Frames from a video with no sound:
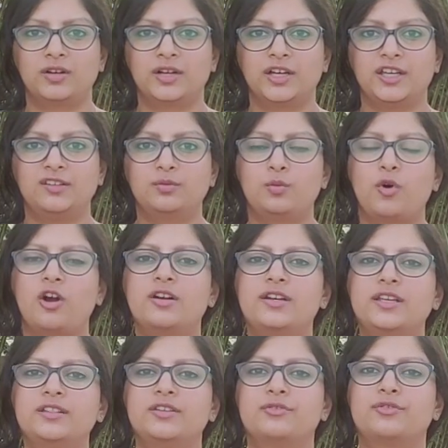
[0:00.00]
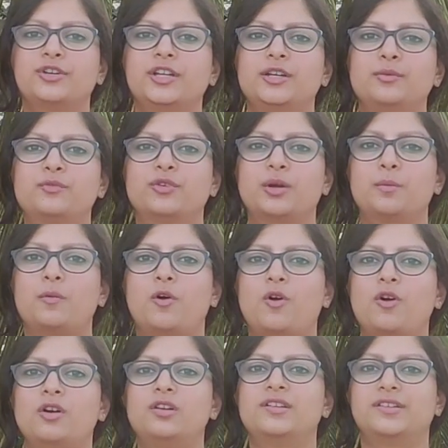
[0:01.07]
is wanting the freedom from
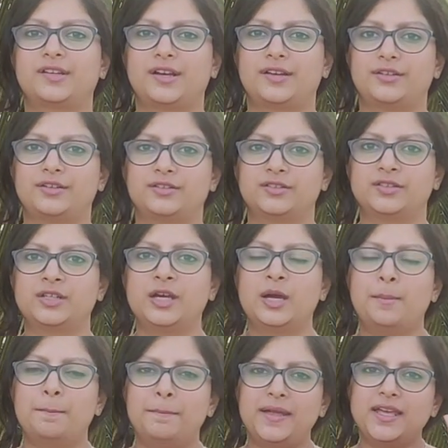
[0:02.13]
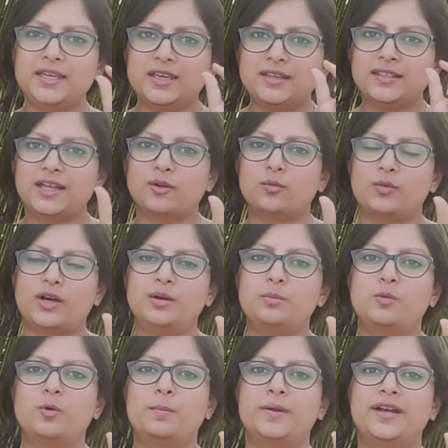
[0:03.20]
all desires, making that one
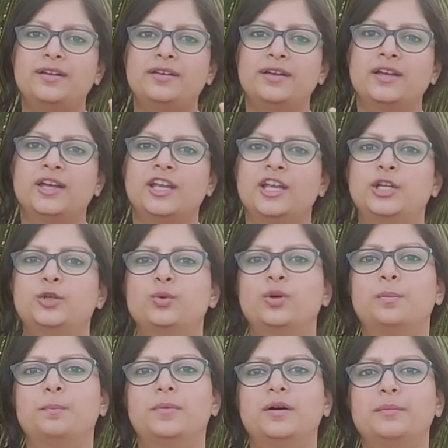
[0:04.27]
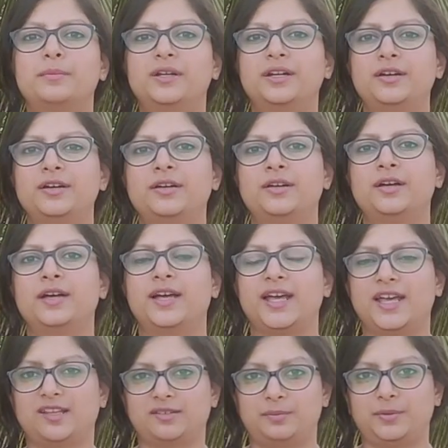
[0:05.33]
moment into a permanent
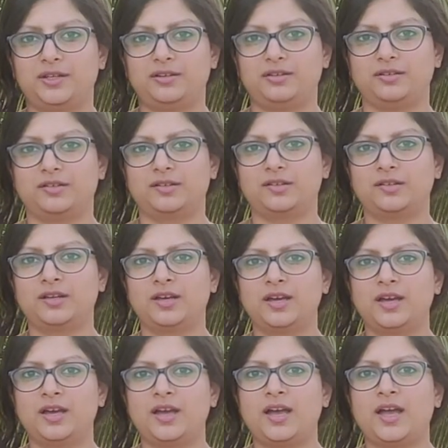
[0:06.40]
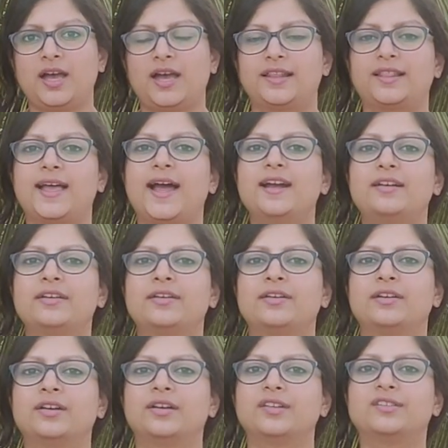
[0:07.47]
experience. And that
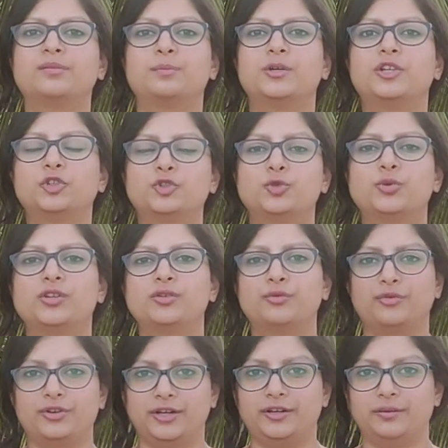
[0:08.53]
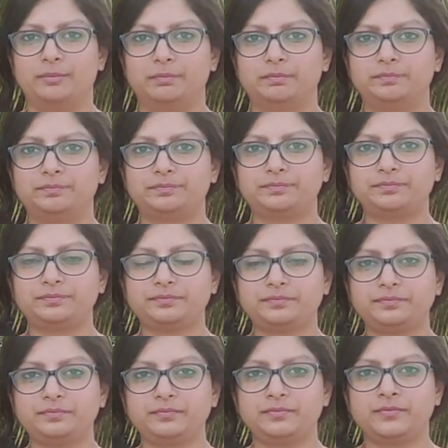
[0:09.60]
is spiritual freedom.
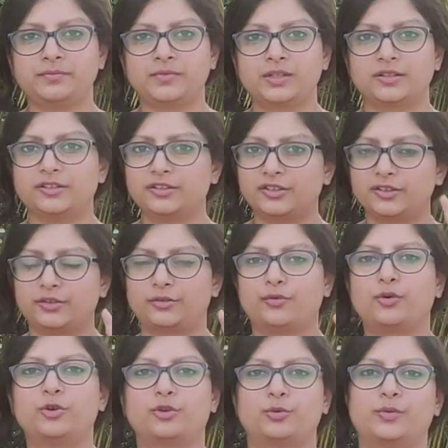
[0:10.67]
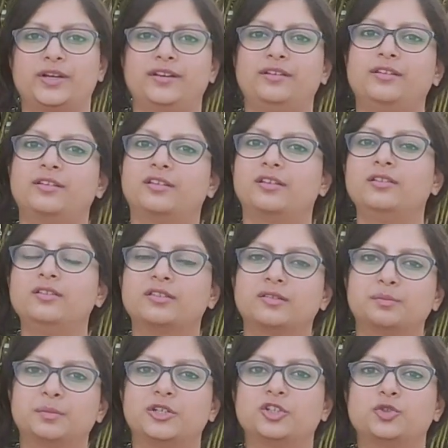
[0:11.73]
This is the fourth one, the
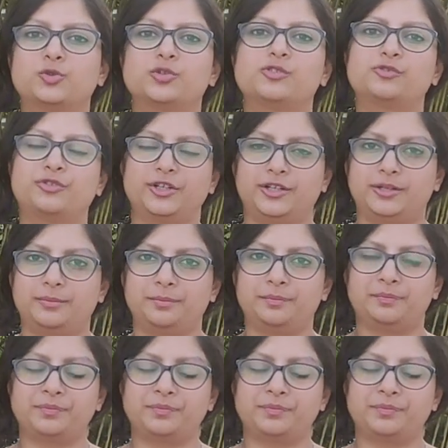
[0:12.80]
spiritual freedom.